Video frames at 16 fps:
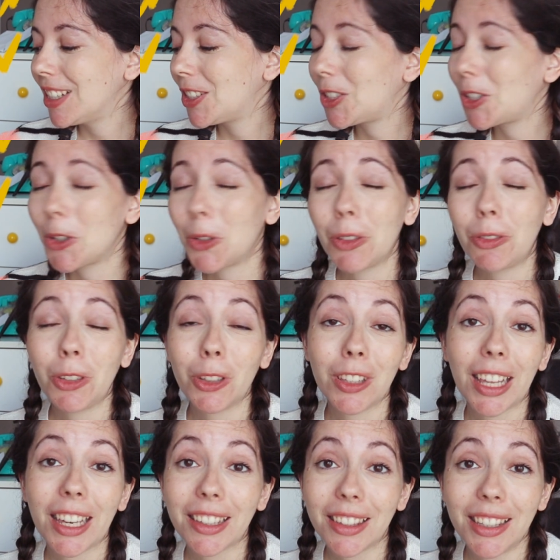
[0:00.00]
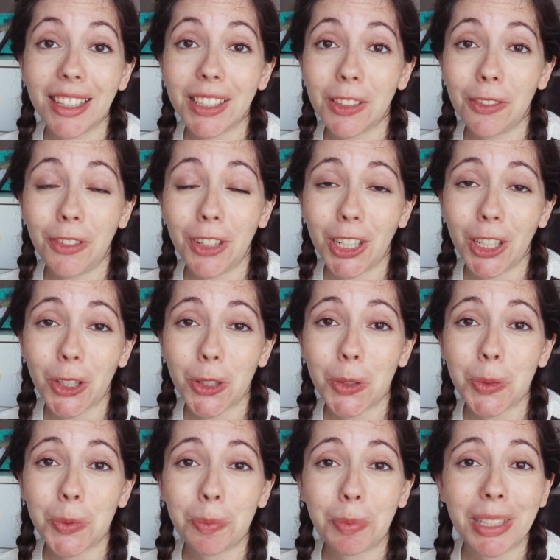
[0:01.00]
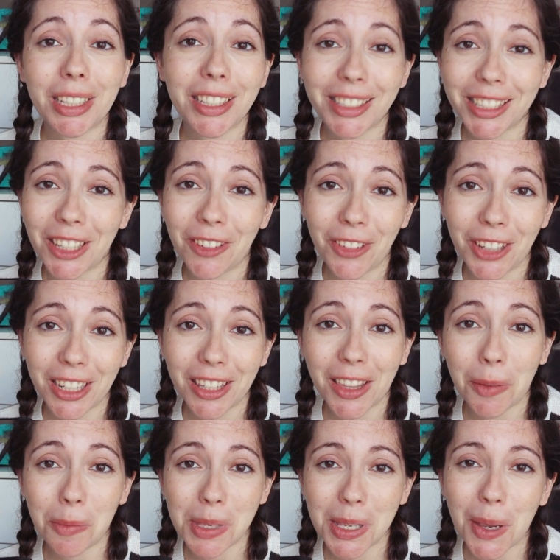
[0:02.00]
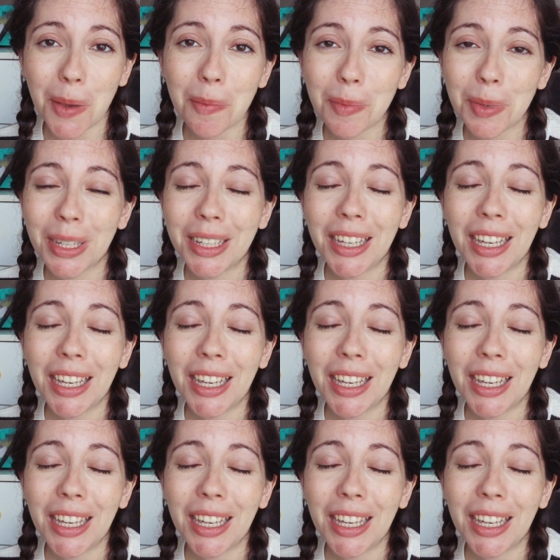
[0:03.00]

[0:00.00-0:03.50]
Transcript: So if you like this video, please give it a thumbs up